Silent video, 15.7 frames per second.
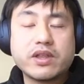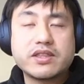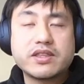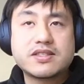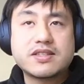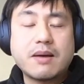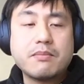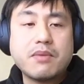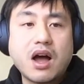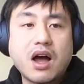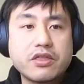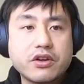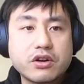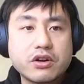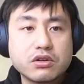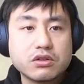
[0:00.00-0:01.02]
with some
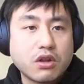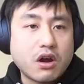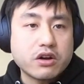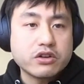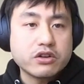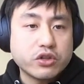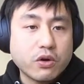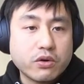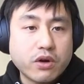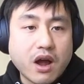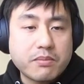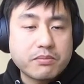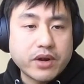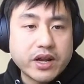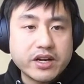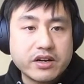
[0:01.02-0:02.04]
other large node
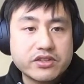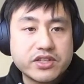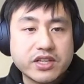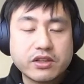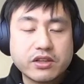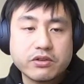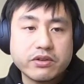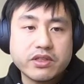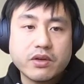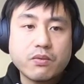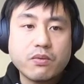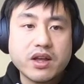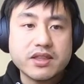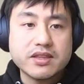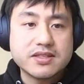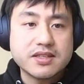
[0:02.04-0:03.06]
operators, including the
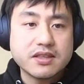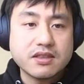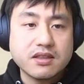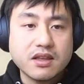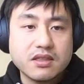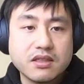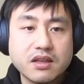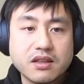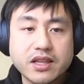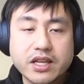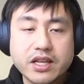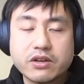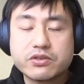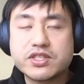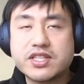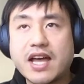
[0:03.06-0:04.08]
ones in the
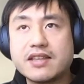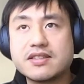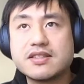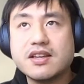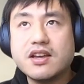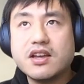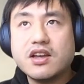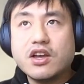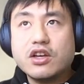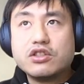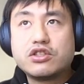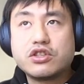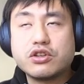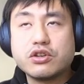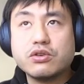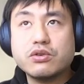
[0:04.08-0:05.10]
Lido sets,
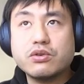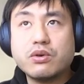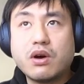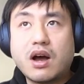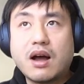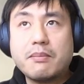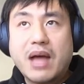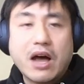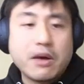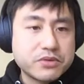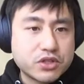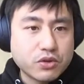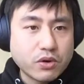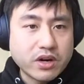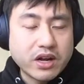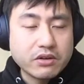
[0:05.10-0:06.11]
to help
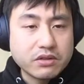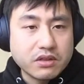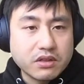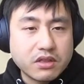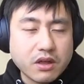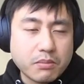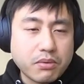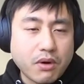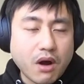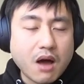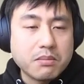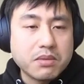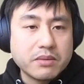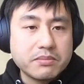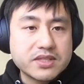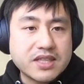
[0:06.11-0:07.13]
sort out the
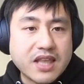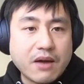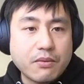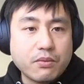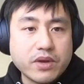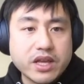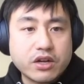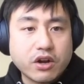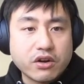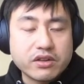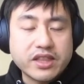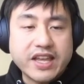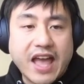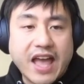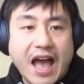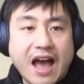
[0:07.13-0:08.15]
problems that we
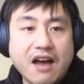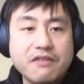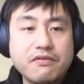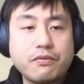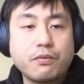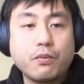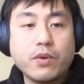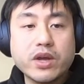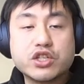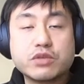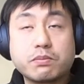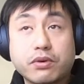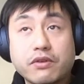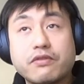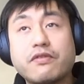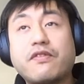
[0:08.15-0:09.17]
currently have, which
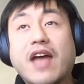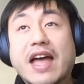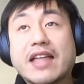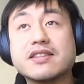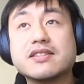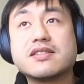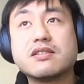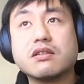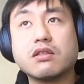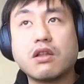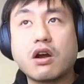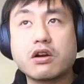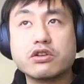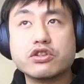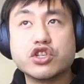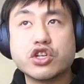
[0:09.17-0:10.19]
prevent
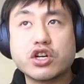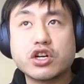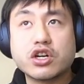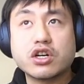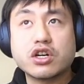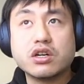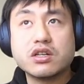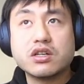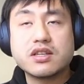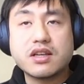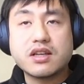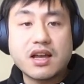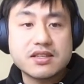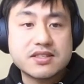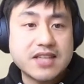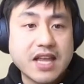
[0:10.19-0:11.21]
larger
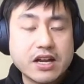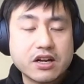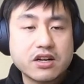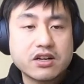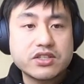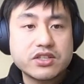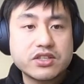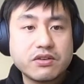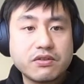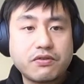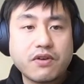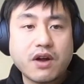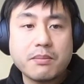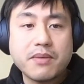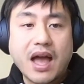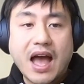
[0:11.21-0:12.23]
stakers
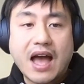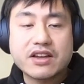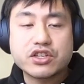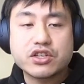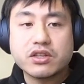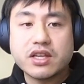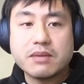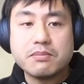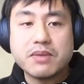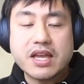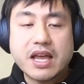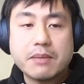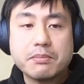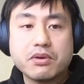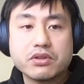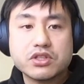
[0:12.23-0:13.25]
from actually being
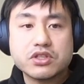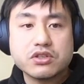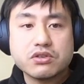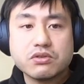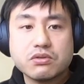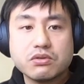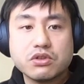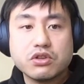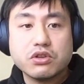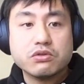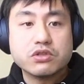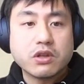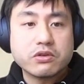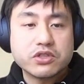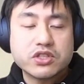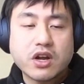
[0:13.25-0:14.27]
able to use
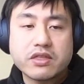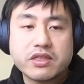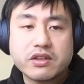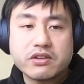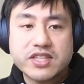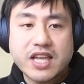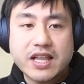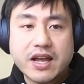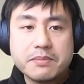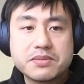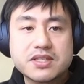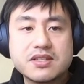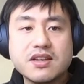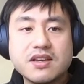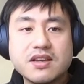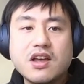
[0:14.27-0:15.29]
Lodestar in their
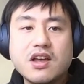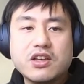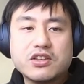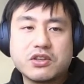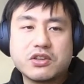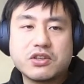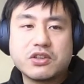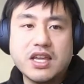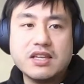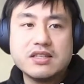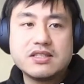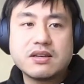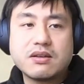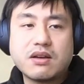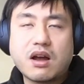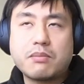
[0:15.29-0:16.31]
setups. So
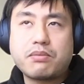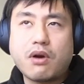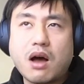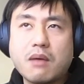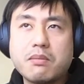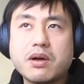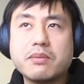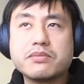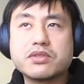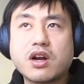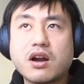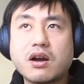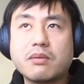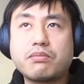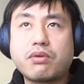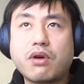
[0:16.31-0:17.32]
these problems
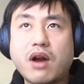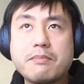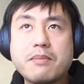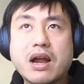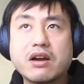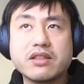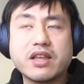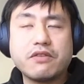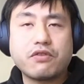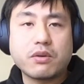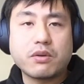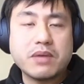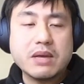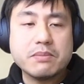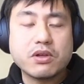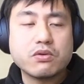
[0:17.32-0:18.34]
are primarily for
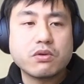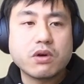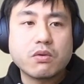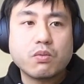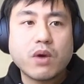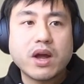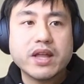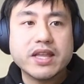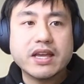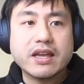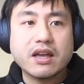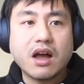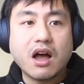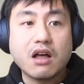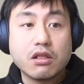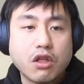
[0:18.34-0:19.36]
people who are running
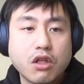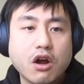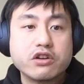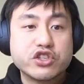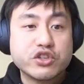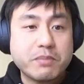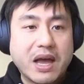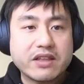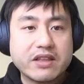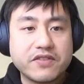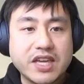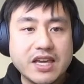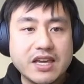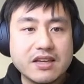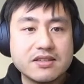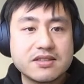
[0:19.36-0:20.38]
a large amount of
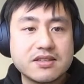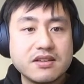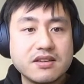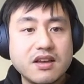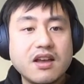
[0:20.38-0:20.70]
keys,